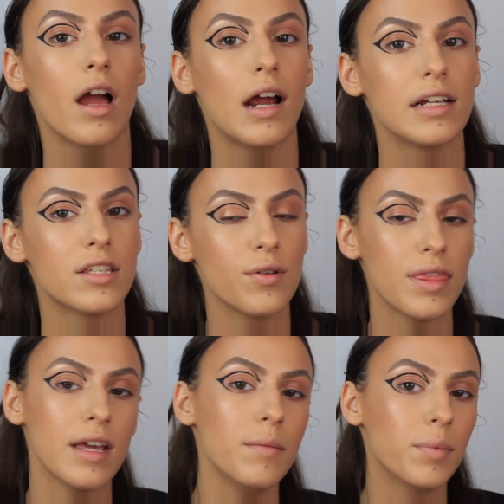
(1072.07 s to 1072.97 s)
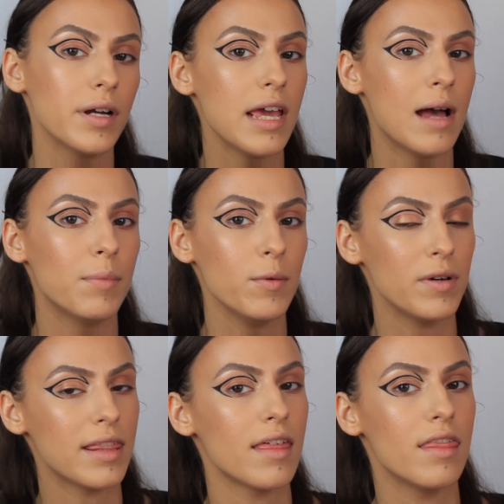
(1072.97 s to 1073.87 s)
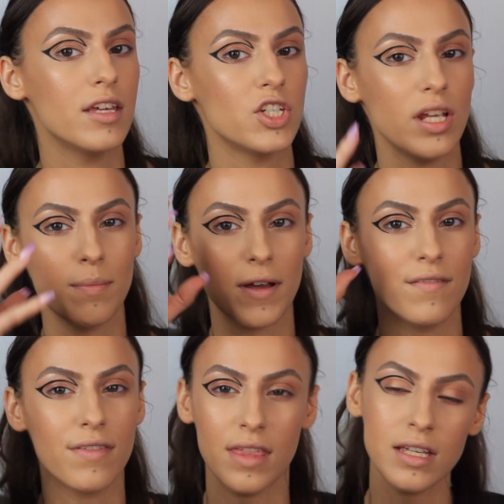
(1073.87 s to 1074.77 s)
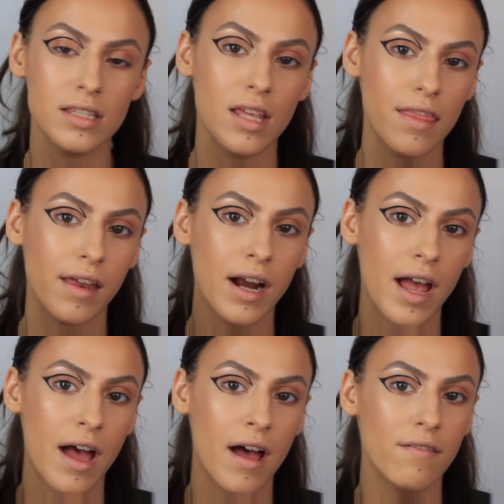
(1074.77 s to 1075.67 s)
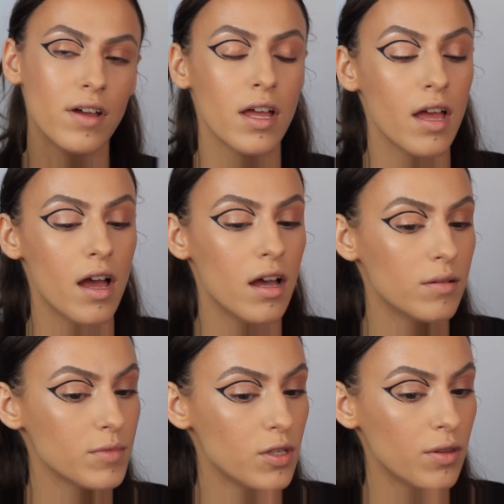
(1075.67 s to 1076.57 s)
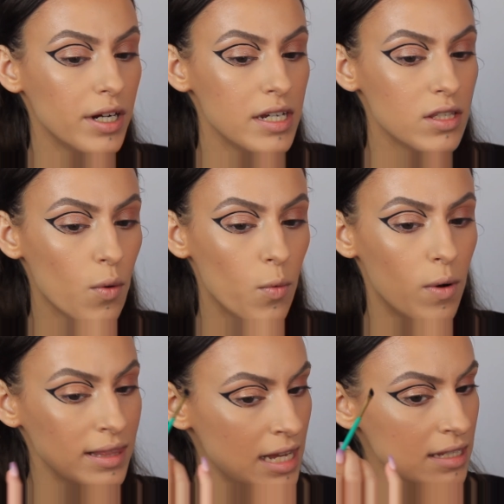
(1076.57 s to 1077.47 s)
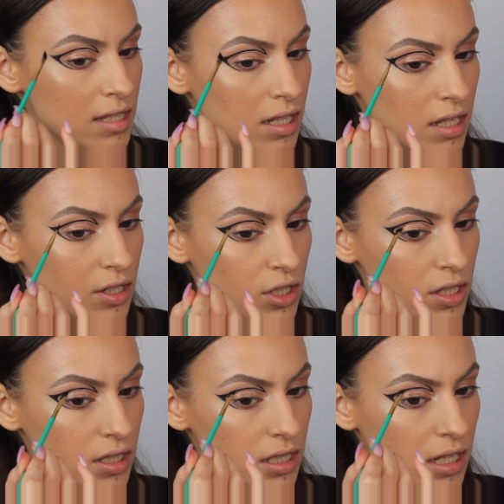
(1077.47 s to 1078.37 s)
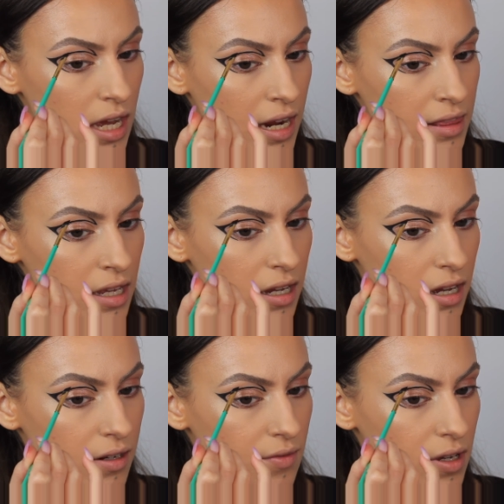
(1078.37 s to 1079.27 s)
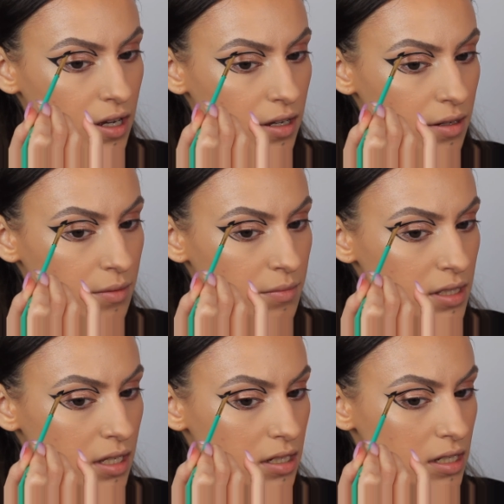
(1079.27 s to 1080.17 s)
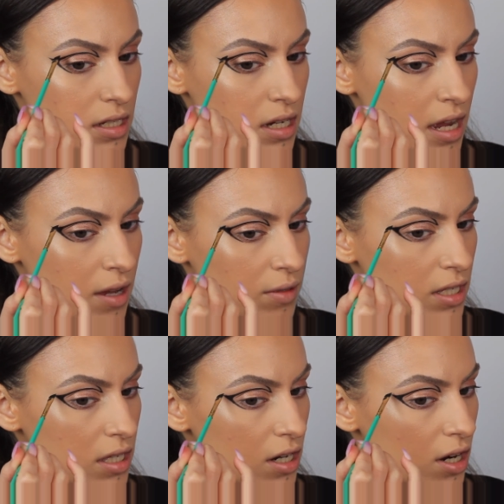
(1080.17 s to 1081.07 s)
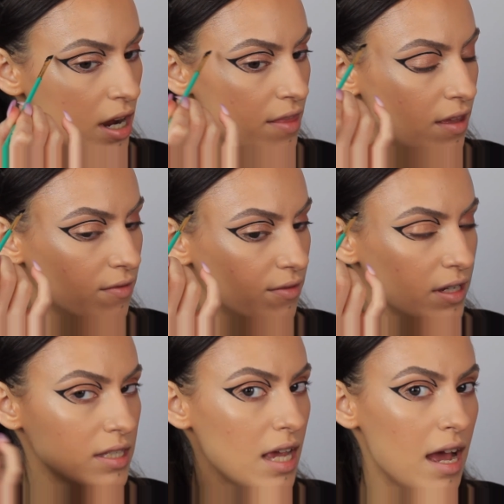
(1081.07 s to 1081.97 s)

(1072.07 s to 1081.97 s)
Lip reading: Alright, so I think I'm pretty happy with the shape of this that I have. So there is one last little line that kind of comes down here and then flicks